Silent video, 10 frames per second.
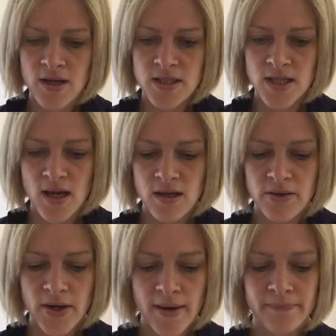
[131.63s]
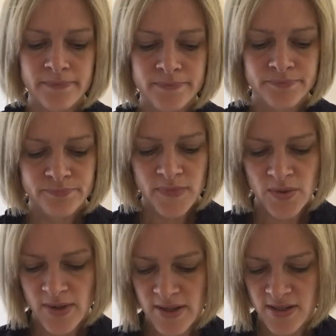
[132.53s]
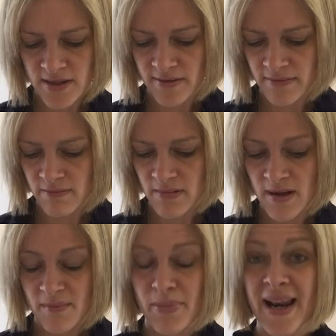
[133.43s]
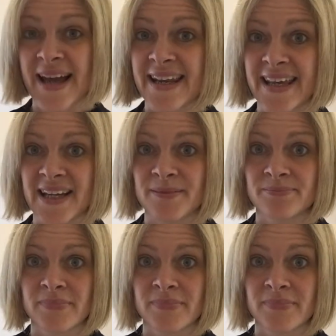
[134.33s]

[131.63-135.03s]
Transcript: So what else did I have? Planning.